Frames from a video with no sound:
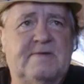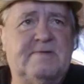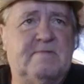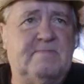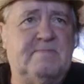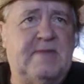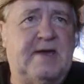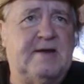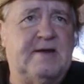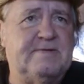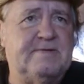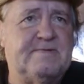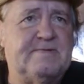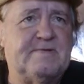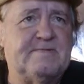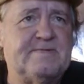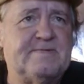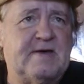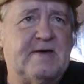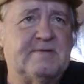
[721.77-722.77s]

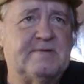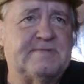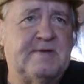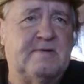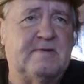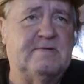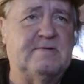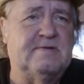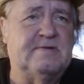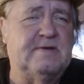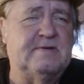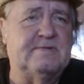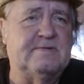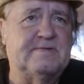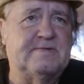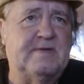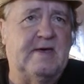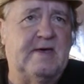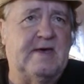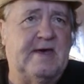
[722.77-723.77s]
managers out there that's
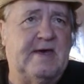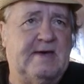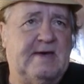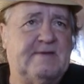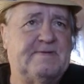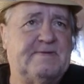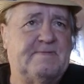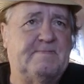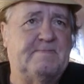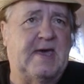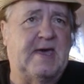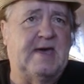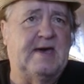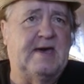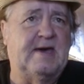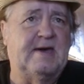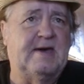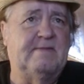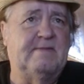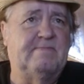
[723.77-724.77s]
as
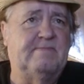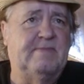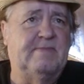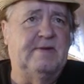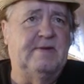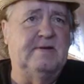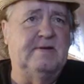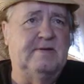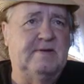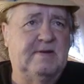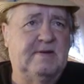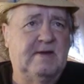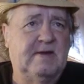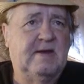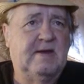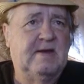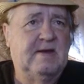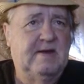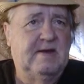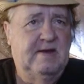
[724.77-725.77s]
bad,
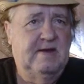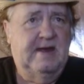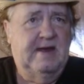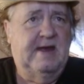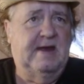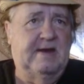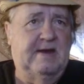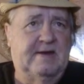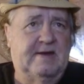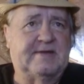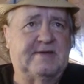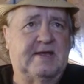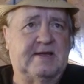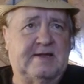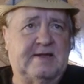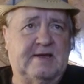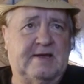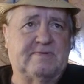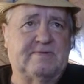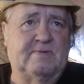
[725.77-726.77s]
and I think
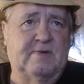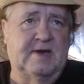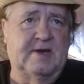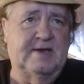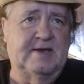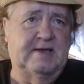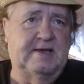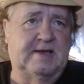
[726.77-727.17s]
that's why